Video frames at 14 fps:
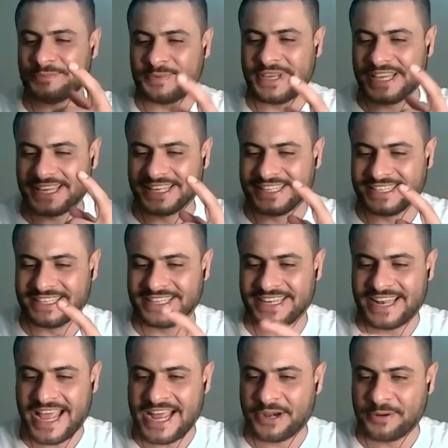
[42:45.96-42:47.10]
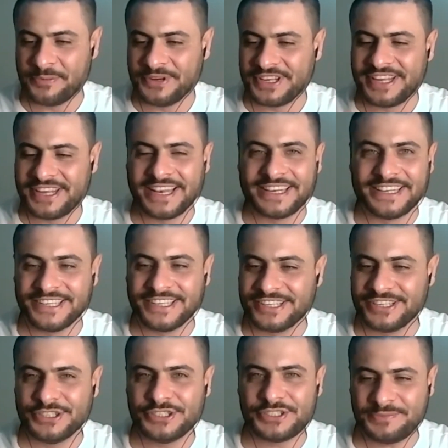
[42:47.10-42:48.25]
speak in Arabic, in
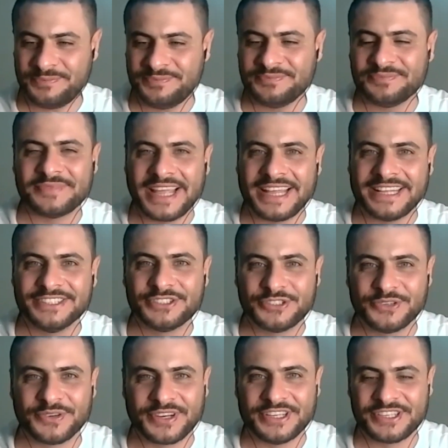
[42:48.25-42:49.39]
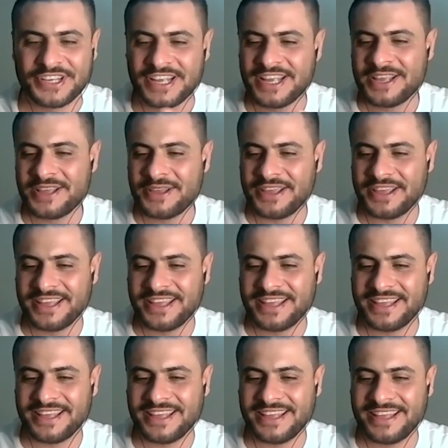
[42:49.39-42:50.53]
English, and Turkish.
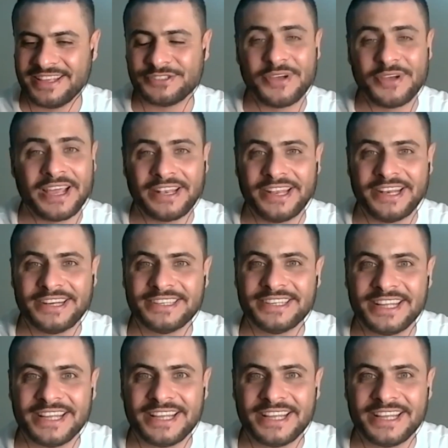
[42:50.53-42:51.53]
So I learn